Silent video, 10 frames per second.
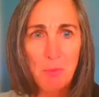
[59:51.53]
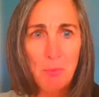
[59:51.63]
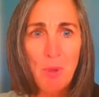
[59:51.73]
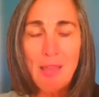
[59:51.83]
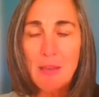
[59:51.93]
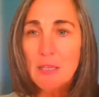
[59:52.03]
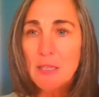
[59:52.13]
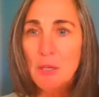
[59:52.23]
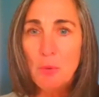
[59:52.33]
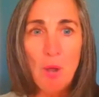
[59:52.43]
well, why
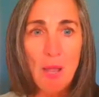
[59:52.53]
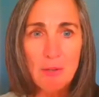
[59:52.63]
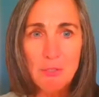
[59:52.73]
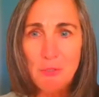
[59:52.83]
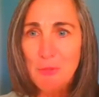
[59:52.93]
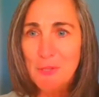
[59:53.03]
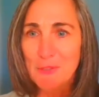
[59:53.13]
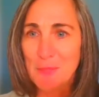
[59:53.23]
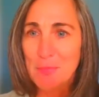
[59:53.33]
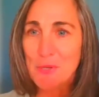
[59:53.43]
are you the
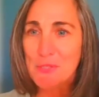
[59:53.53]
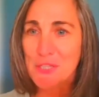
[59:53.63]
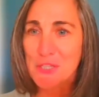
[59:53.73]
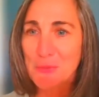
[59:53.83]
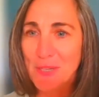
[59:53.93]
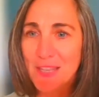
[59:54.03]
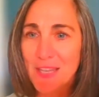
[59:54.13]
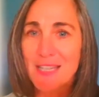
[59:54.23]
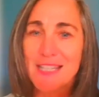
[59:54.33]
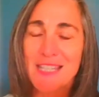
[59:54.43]
only person doing
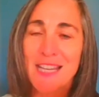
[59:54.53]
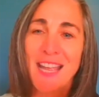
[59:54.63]
this?